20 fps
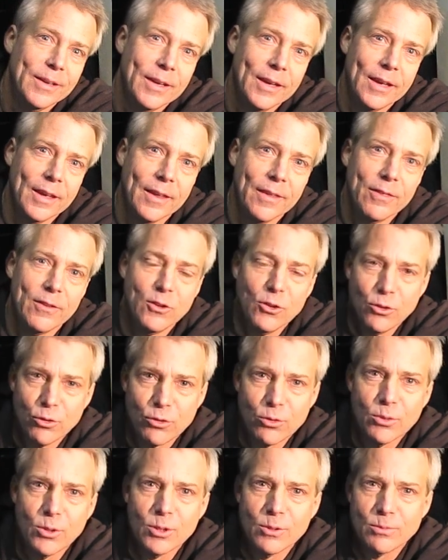and the
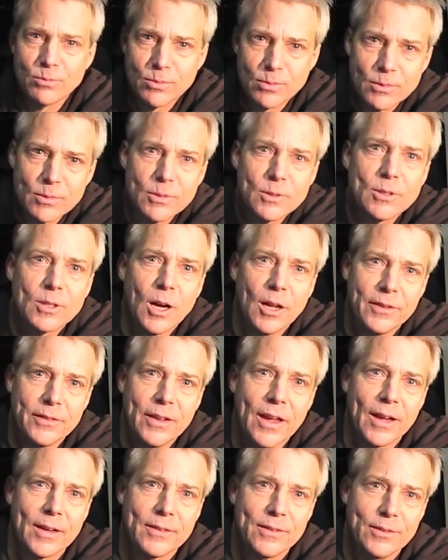usual
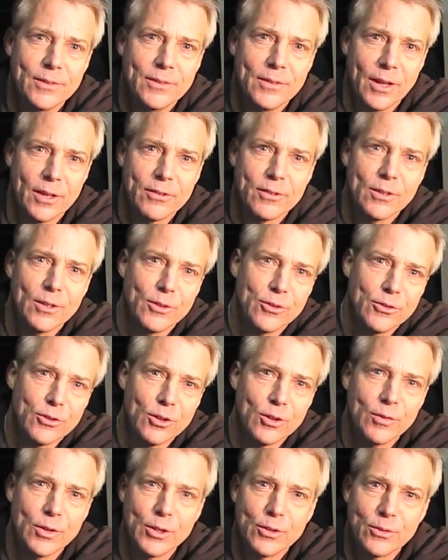contact Tesla
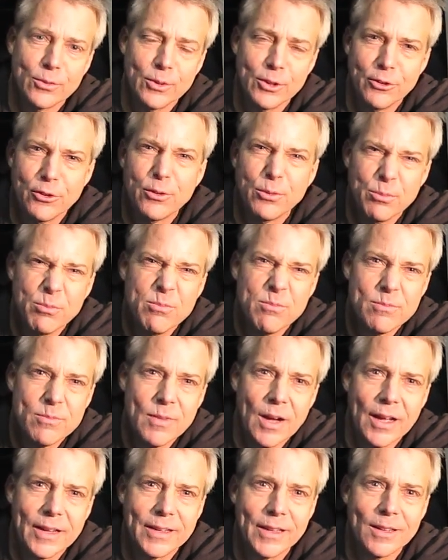service, which
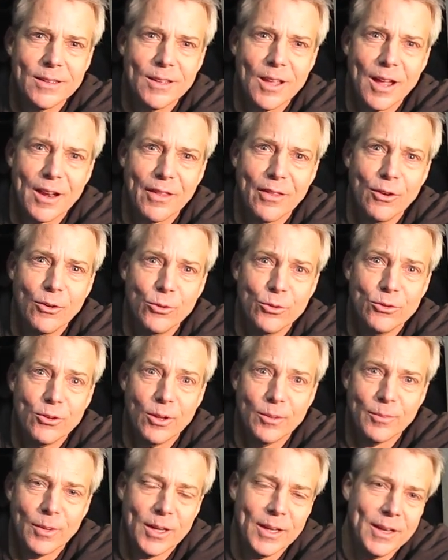I get a lot of those
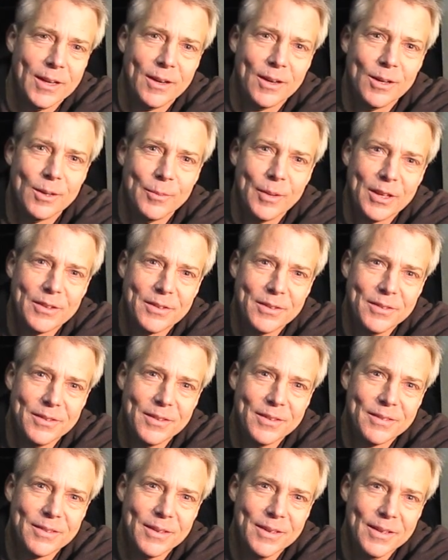on my error
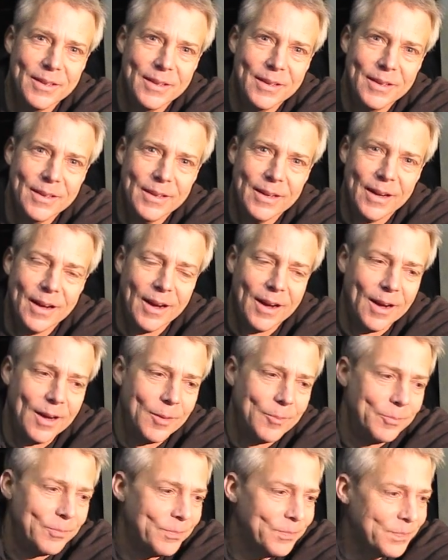messages.
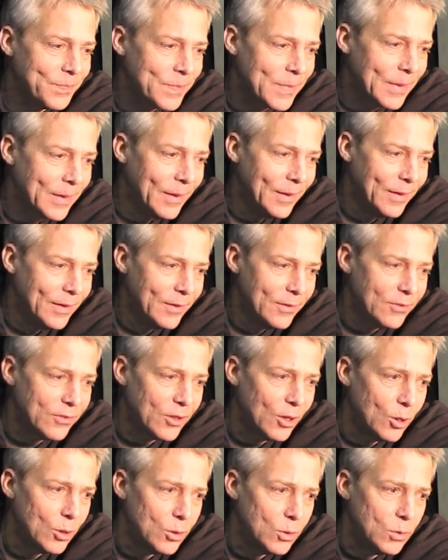Um,
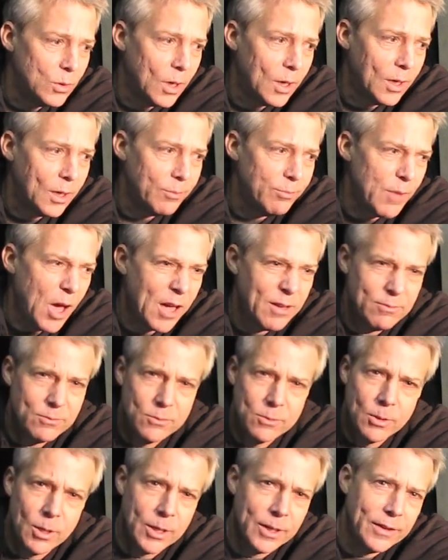so uh, not
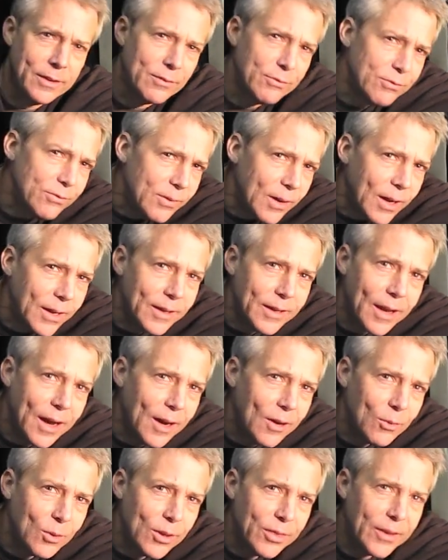wanting to find
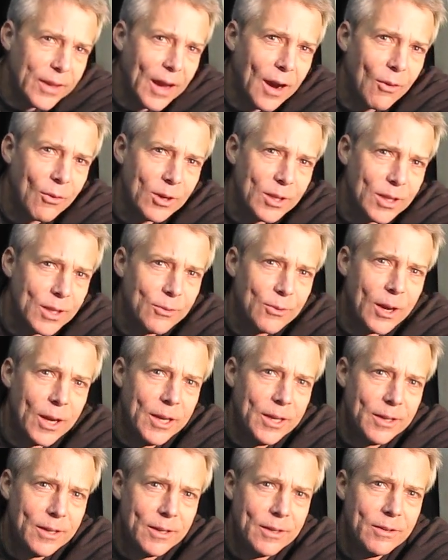out what the hourly
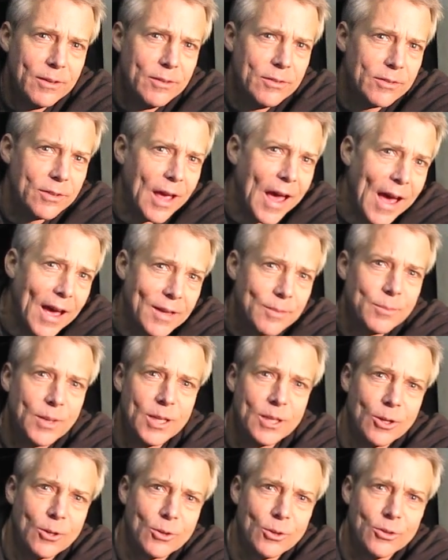rate is at
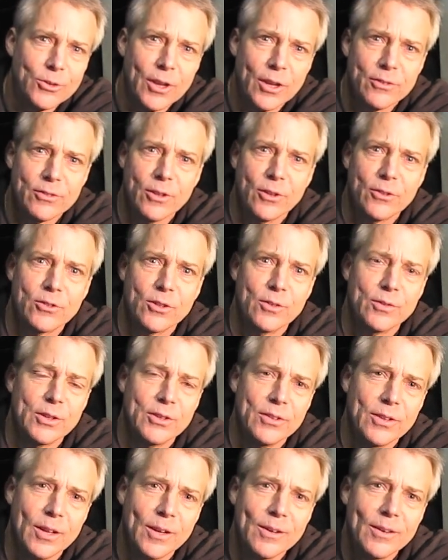my local Tesla service
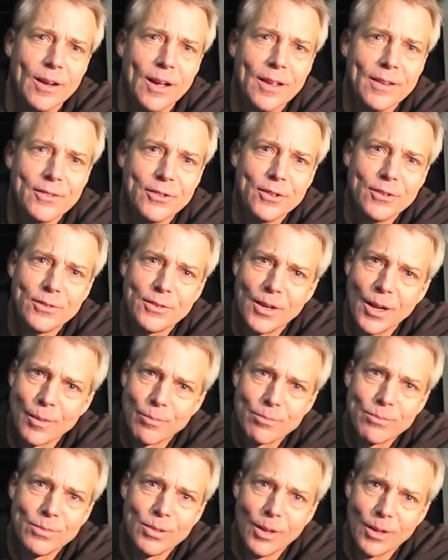center, I just
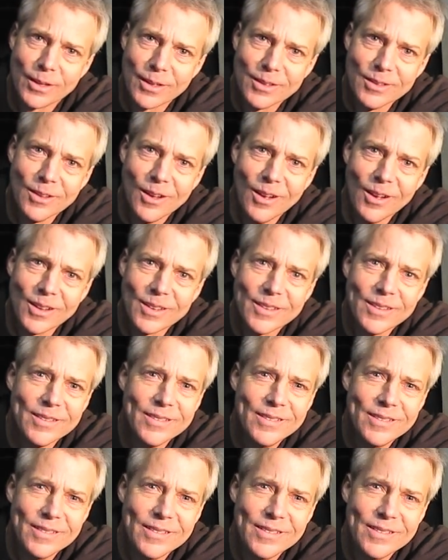kept plugging along and